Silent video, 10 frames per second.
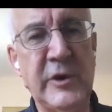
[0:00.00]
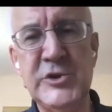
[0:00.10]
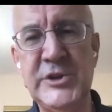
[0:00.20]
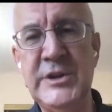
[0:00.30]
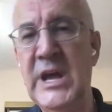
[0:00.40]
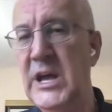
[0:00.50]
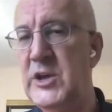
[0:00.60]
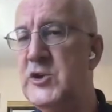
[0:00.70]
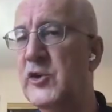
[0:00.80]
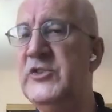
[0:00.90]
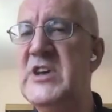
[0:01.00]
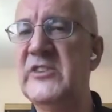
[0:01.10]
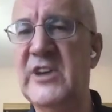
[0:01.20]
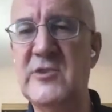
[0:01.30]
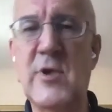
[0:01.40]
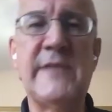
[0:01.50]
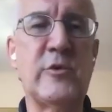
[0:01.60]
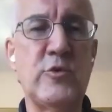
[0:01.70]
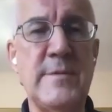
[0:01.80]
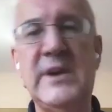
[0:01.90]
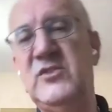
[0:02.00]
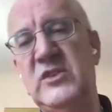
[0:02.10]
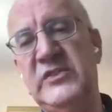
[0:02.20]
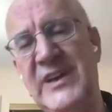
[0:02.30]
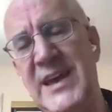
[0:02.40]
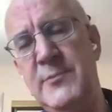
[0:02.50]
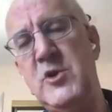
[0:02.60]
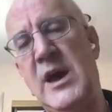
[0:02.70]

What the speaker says: version, your CSI driver remains the same.